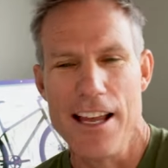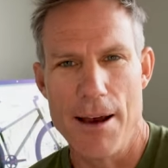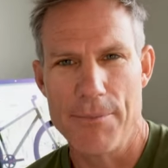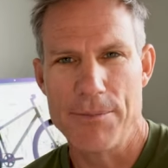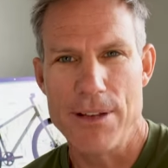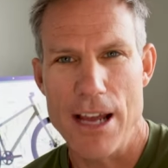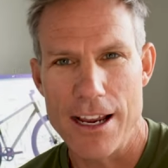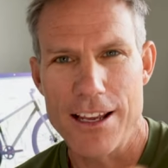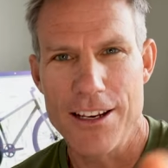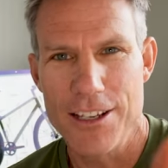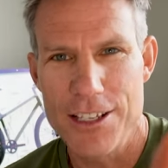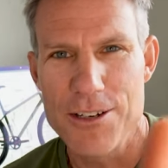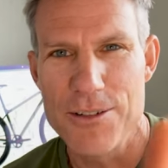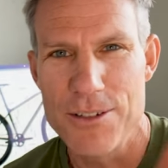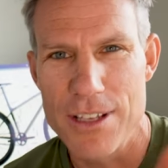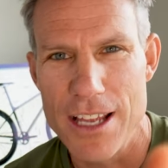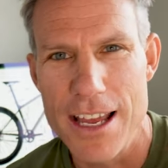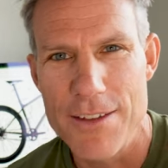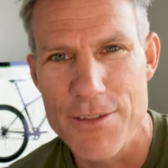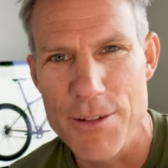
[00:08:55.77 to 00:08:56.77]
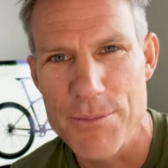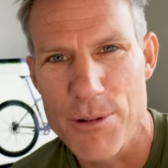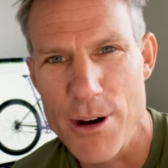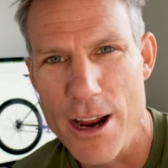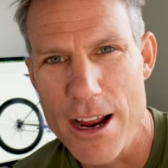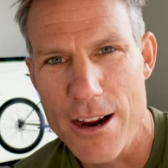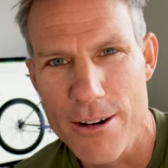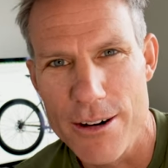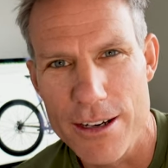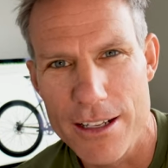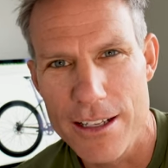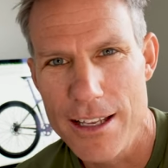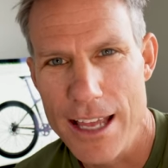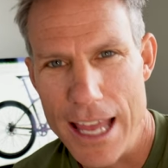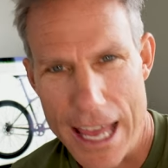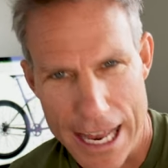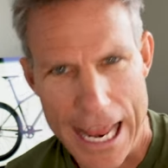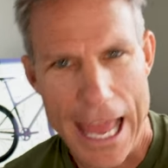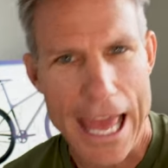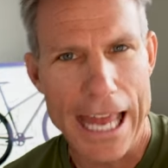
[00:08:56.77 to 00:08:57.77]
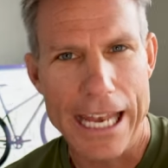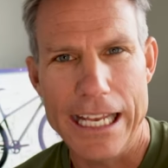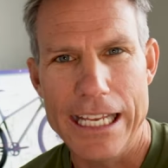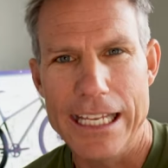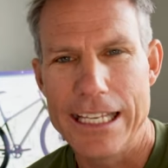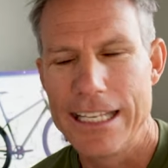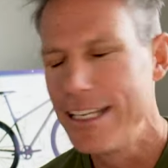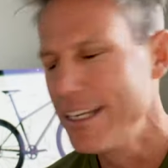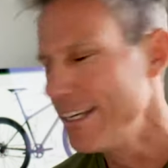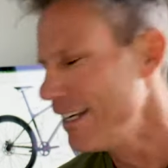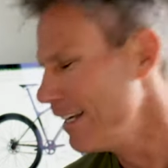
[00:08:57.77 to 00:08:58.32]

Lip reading: I'm talking to you, Dave, at Priority, and Eddie.